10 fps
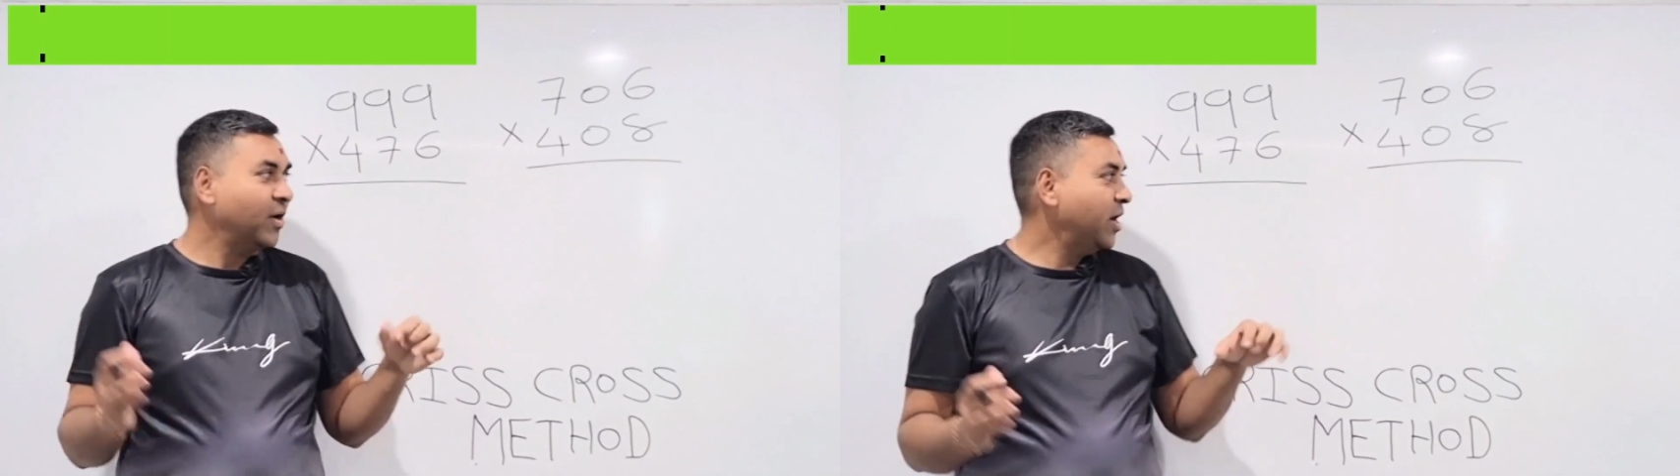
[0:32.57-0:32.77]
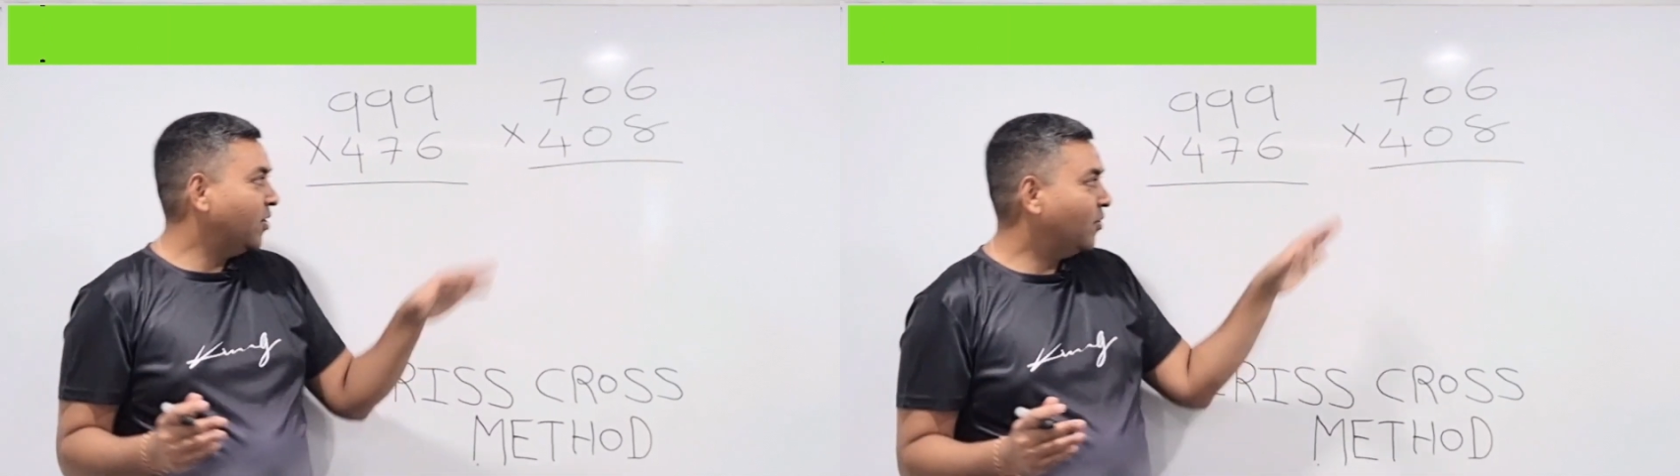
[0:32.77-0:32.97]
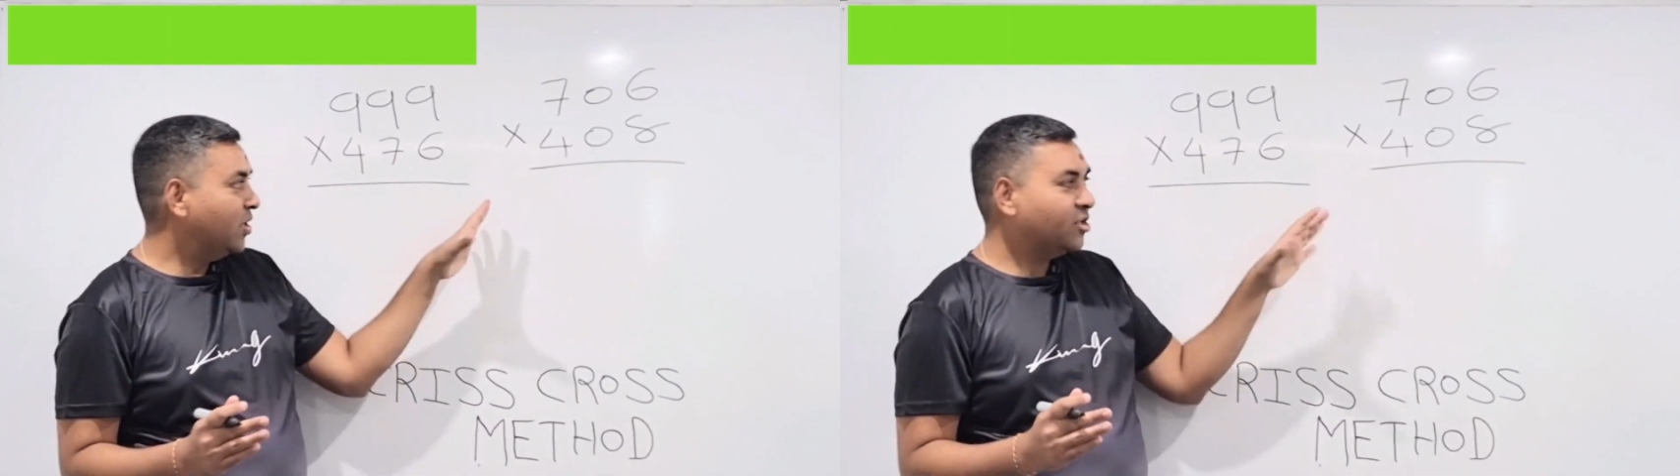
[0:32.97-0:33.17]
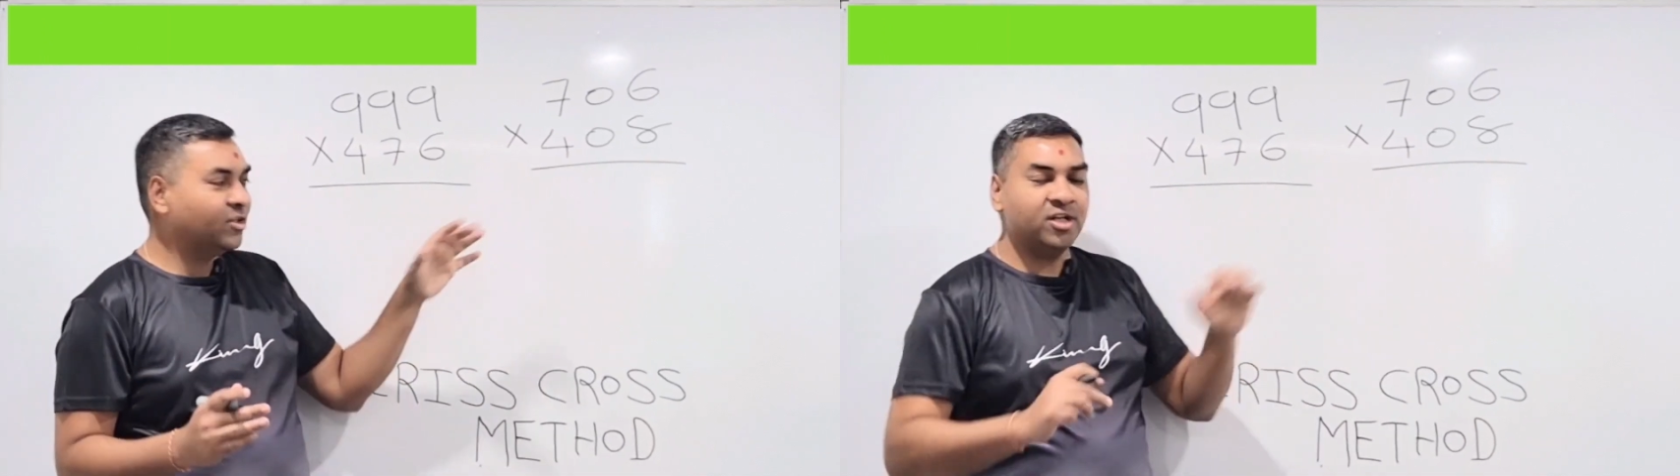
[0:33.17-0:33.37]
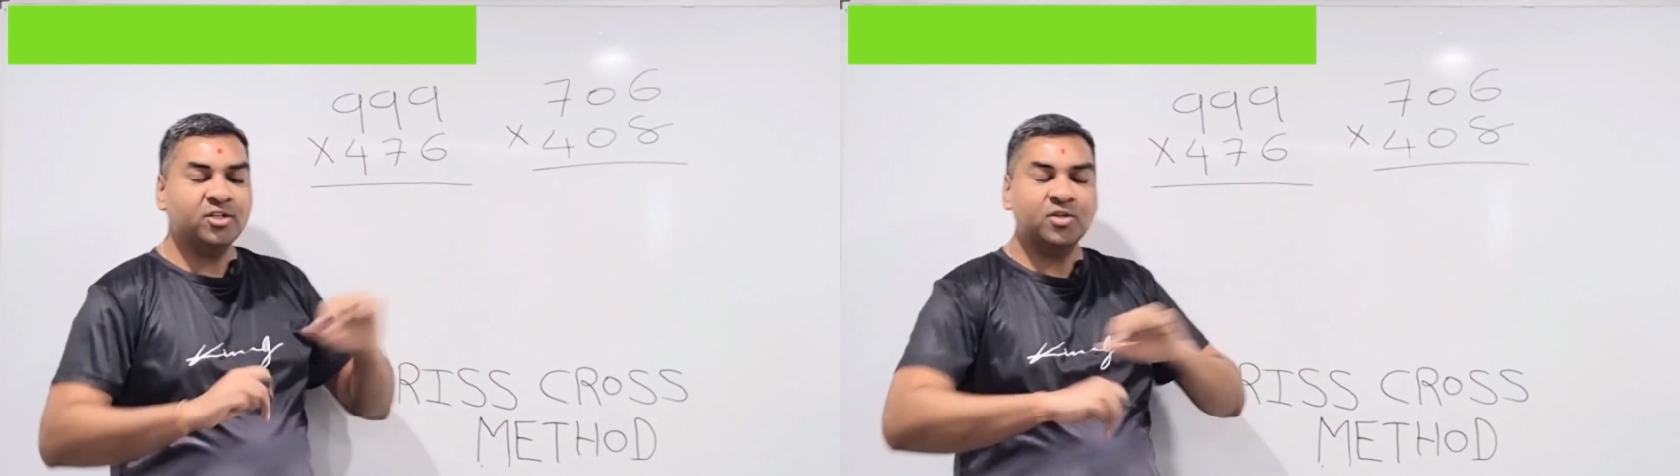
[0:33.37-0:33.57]
in which
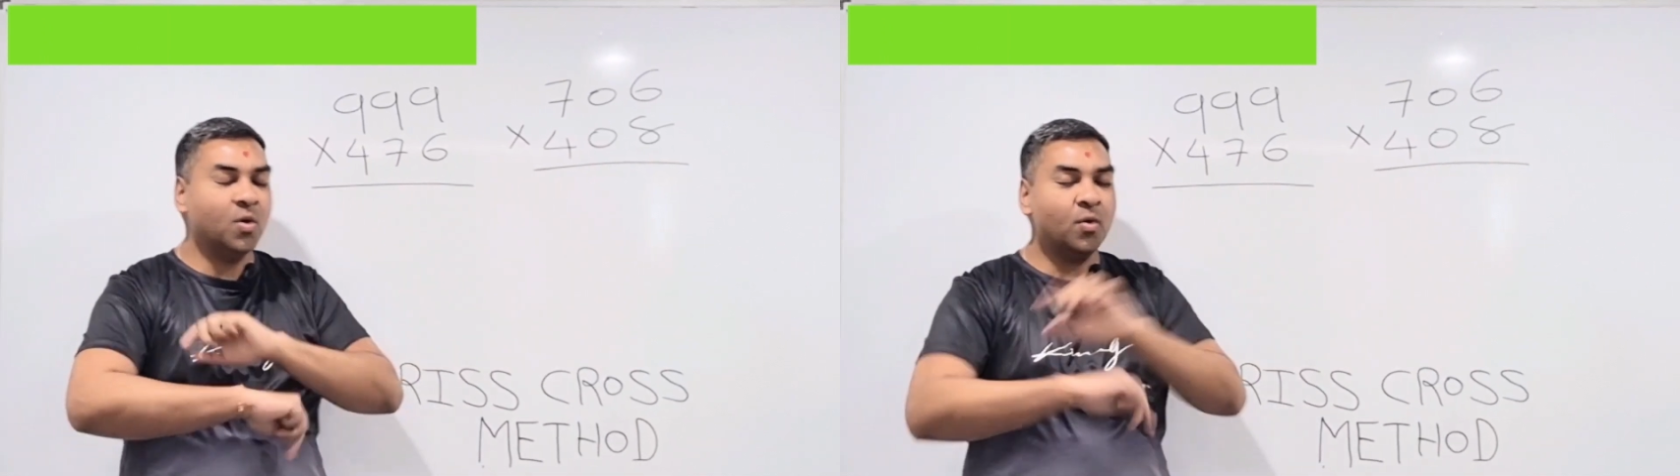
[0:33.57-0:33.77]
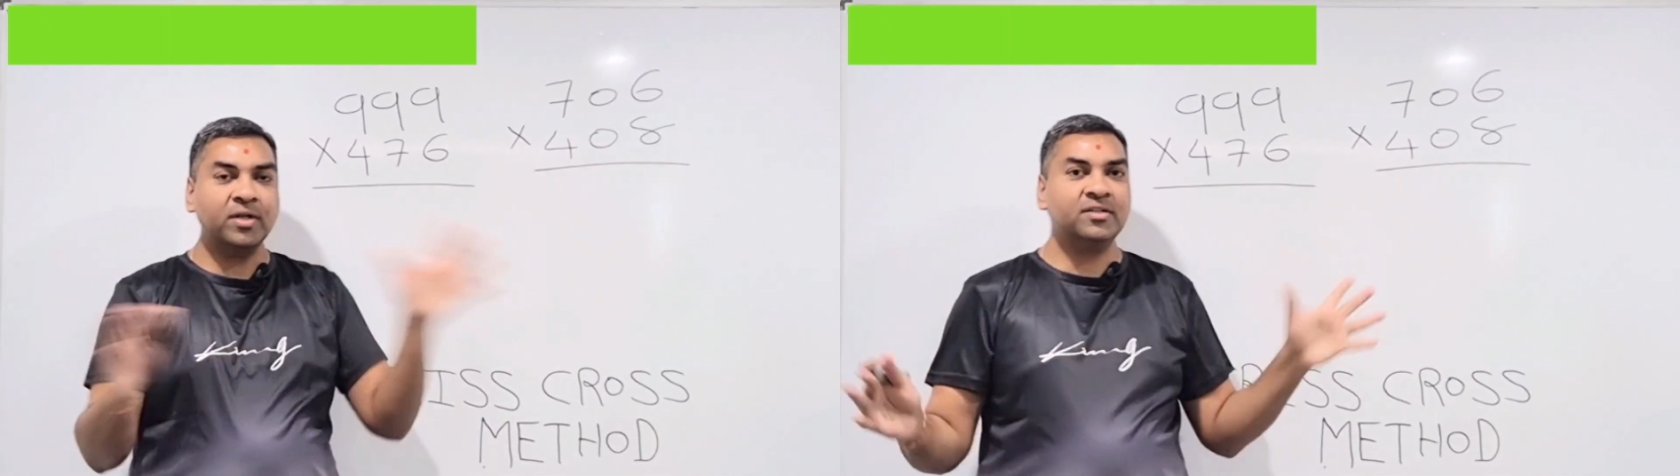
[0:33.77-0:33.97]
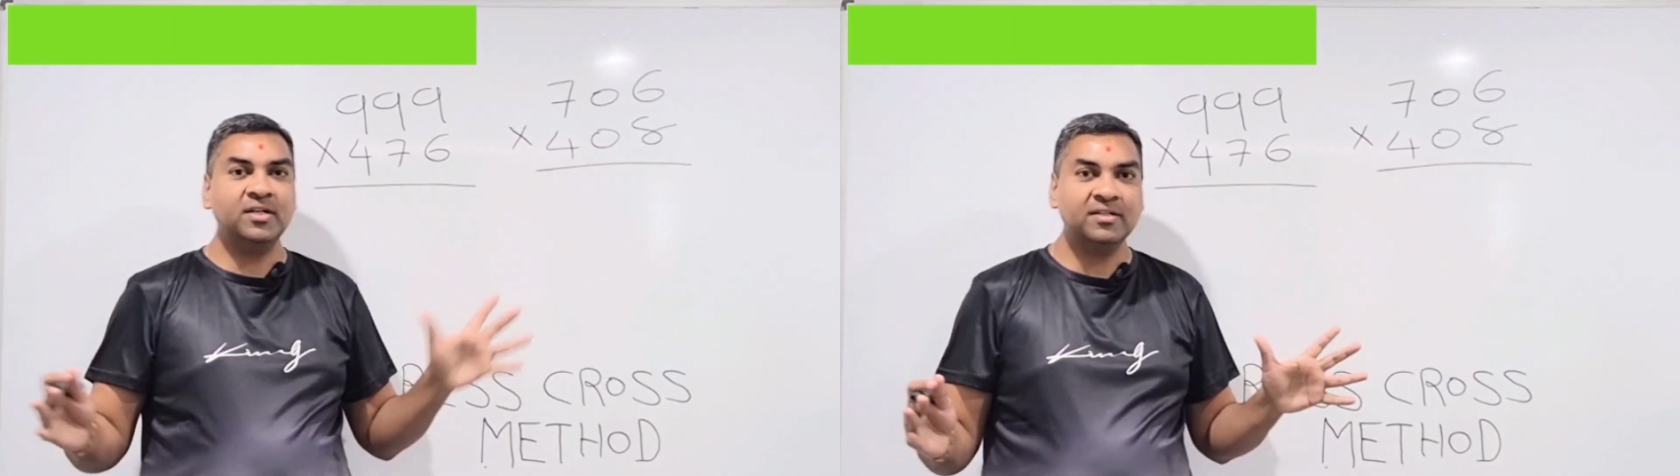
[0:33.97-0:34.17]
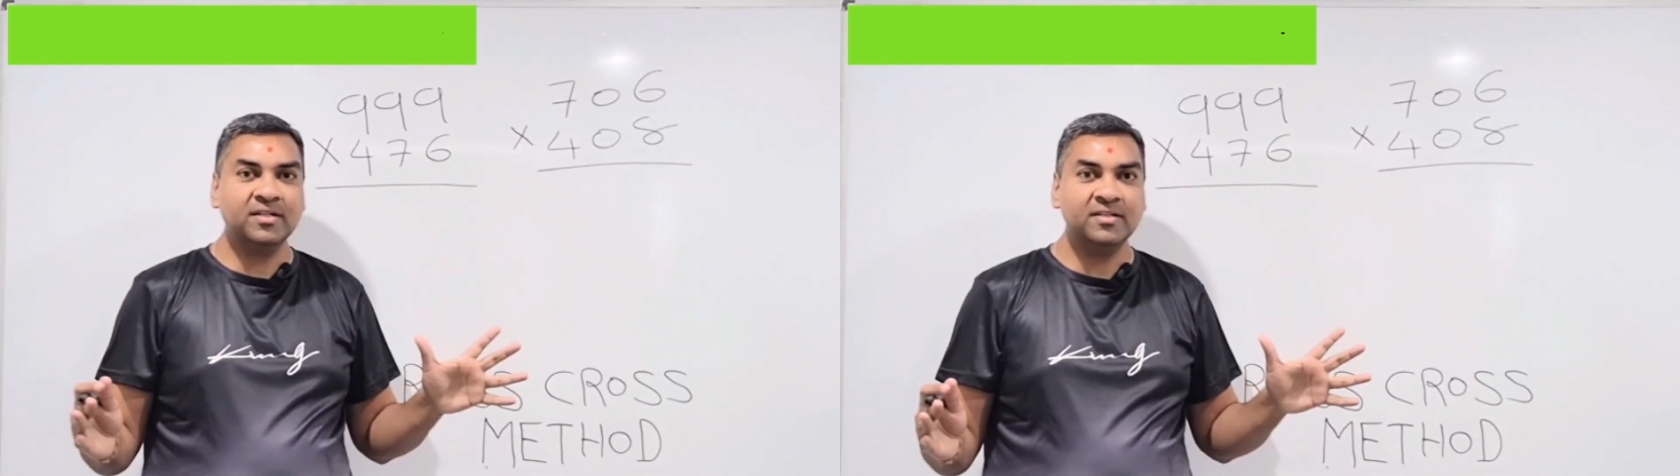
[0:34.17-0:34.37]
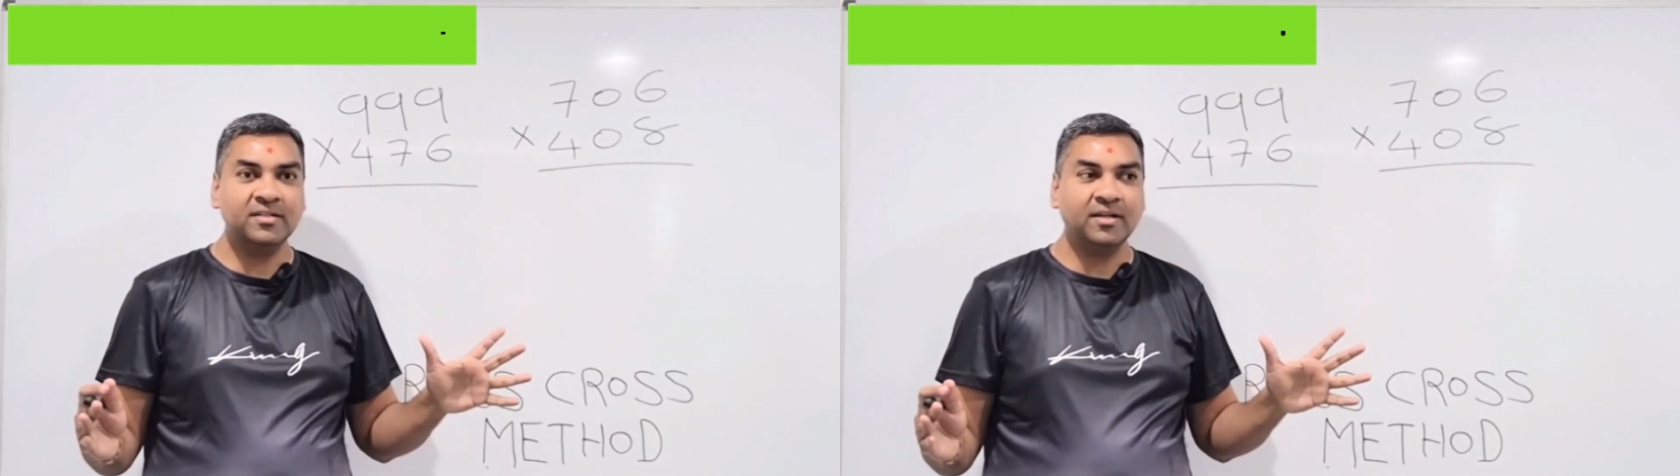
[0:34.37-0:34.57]
there is no
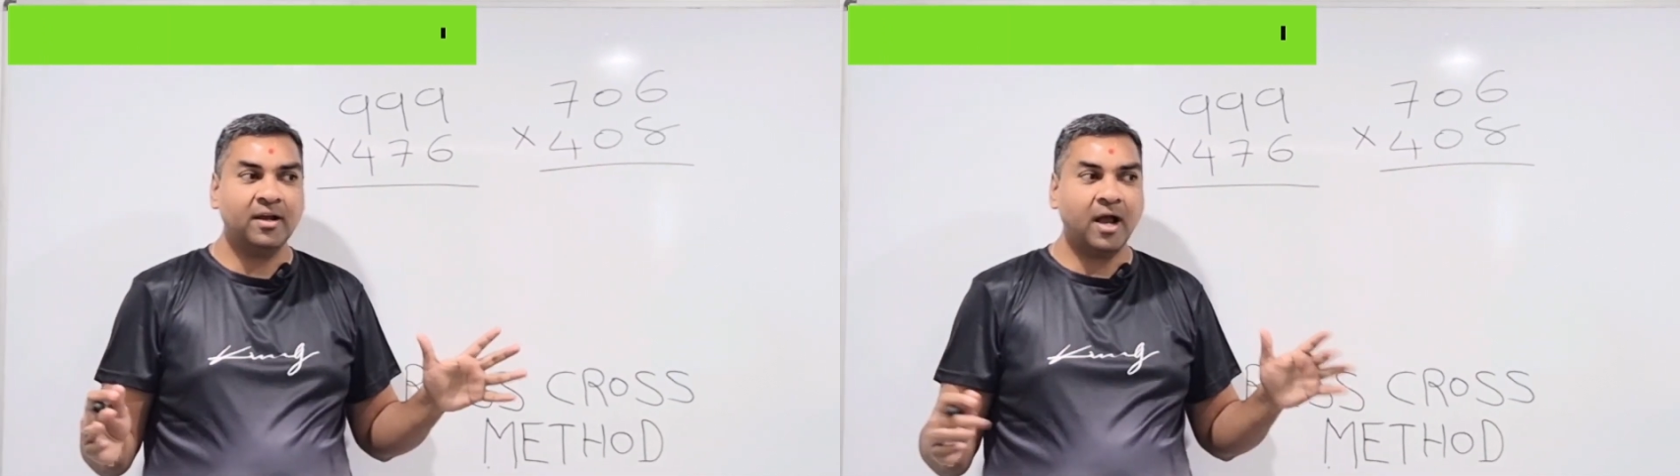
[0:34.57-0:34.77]
restrictions.